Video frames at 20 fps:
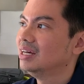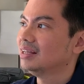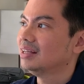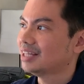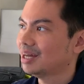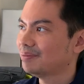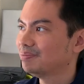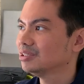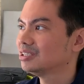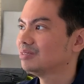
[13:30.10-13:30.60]

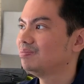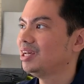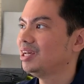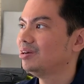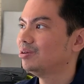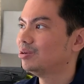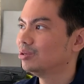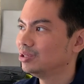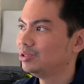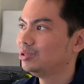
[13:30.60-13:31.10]
tapos may
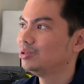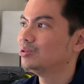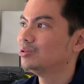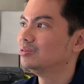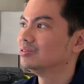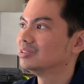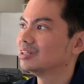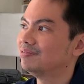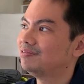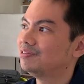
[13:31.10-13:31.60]

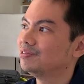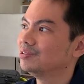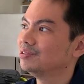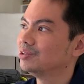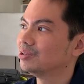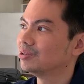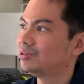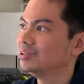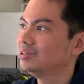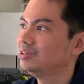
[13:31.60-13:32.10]
audio,
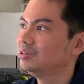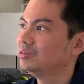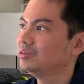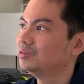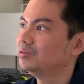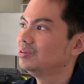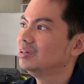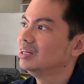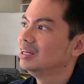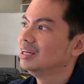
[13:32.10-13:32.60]
subfolder
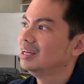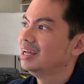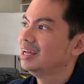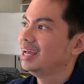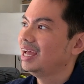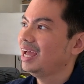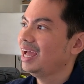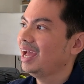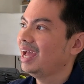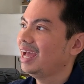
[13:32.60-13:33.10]
audio,
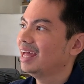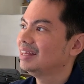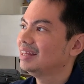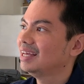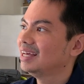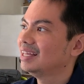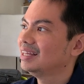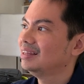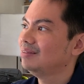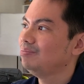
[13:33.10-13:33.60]
and
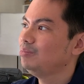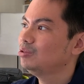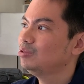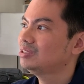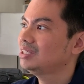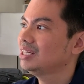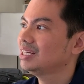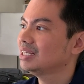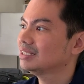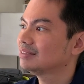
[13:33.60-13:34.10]
then
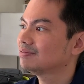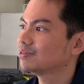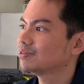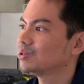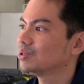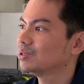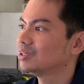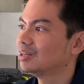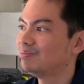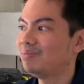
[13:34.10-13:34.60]
music is
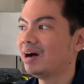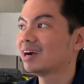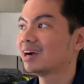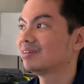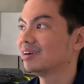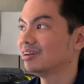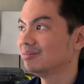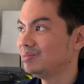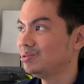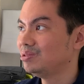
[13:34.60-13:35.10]
for the
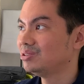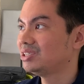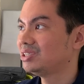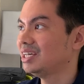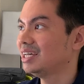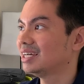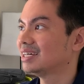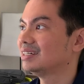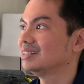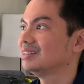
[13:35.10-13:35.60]
background
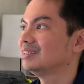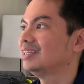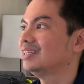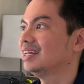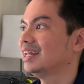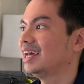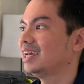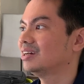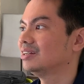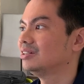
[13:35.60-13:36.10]
music that
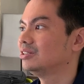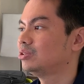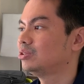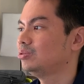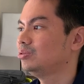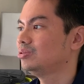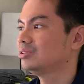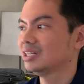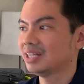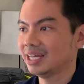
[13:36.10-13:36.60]
I can
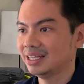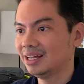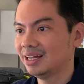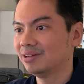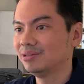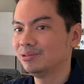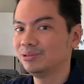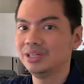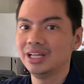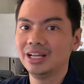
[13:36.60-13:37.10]
choose that I
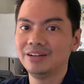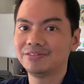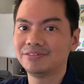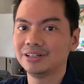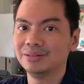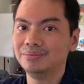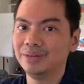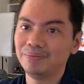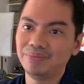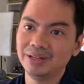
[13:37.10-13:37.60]
downloaded
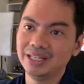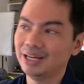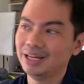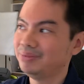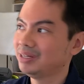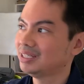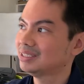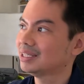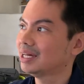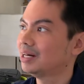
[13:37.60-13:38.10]
from
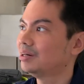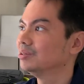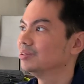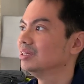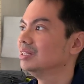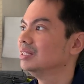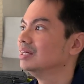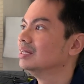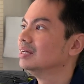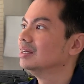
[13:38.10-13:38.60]
Epidemic
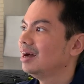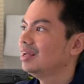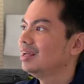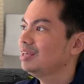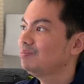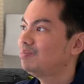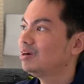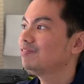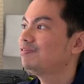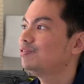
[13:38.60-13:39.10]
Sound.
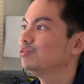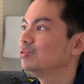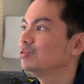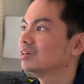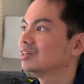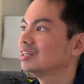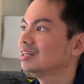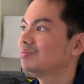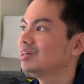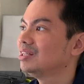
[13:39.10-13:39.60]
Ibang
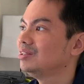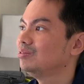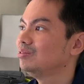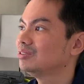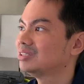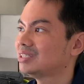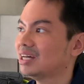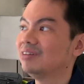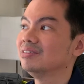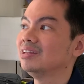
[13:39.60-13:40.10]
folder naman yung
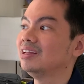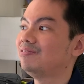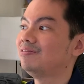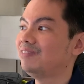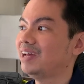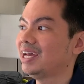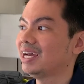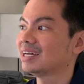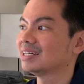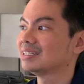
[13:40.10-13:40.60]
sound
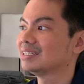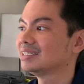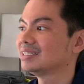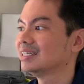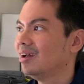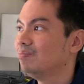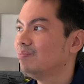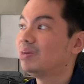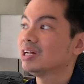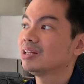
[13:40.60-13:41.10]

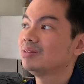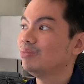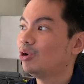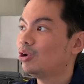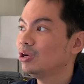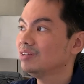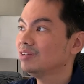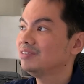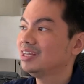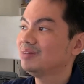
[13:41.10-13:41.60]
effects. But
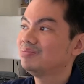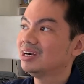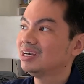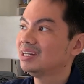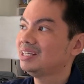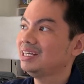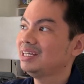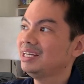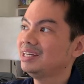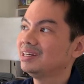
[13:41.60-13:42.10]
all of them are
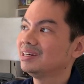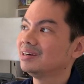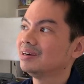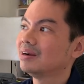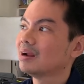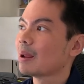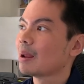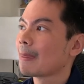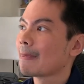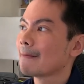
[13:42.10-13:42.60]
here
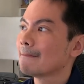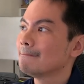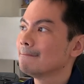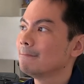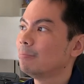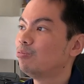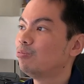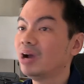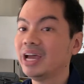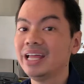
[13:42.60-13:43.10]

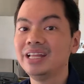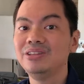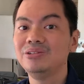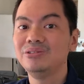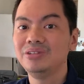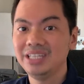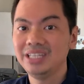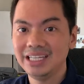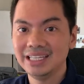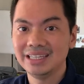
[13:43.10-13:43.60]
when you
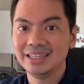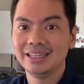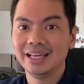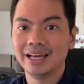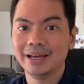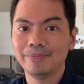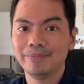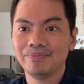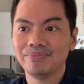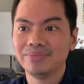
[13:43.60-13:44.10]
need
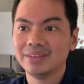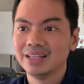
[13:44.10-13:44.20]
them.